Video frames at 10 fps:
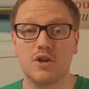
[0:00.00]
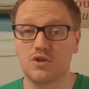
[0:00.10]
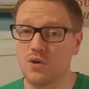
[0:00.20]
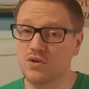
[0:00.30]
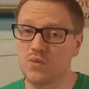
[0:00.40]

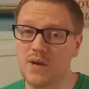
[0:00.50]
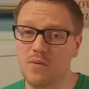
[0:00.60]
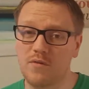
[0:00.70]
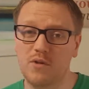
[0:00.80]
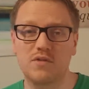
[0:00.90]
Short and sweet
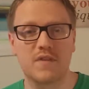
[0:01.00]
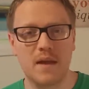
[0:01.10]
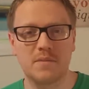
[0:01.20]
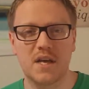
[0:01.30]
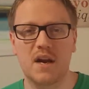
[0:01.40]
reviews of
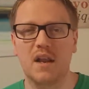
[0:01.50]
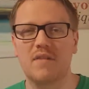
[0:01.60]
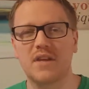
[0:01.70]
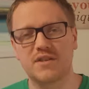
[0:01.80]
games that I love that